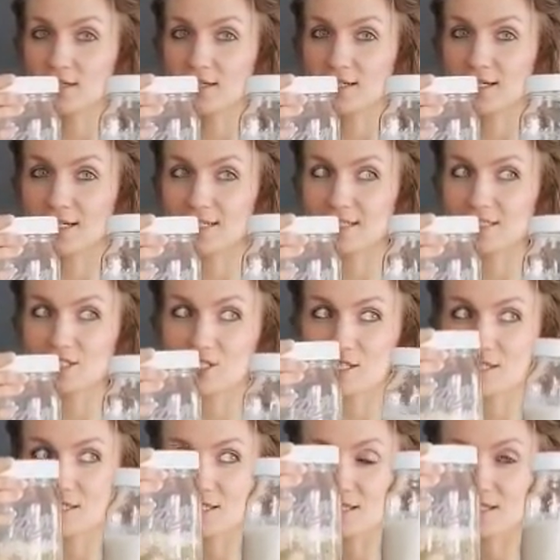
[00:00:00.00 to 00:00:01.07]

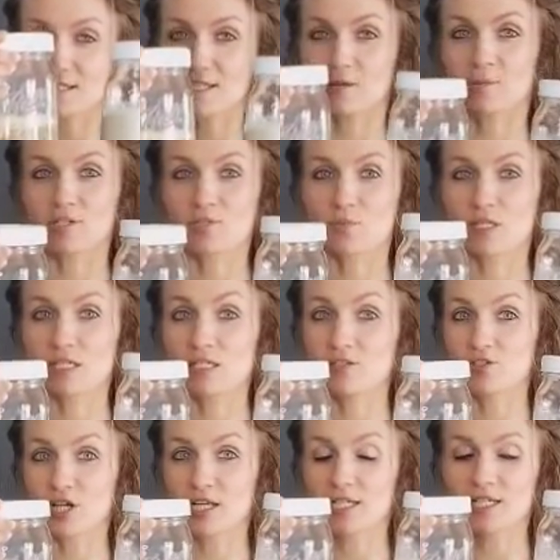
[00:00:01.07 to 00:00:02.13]
This is how much we
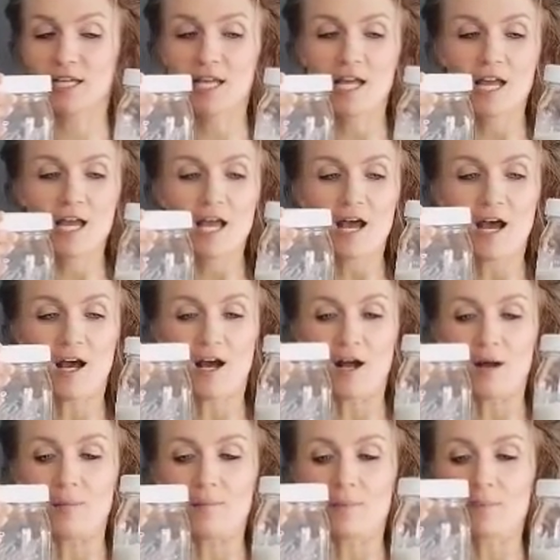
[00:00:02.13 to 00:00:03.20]
drank.
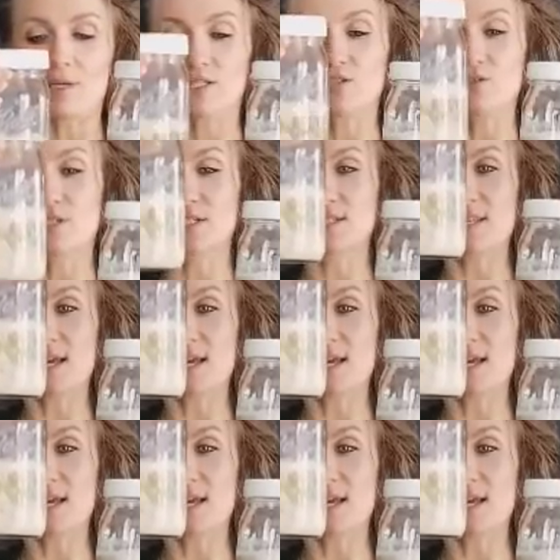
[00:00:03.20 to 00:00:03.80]
But you can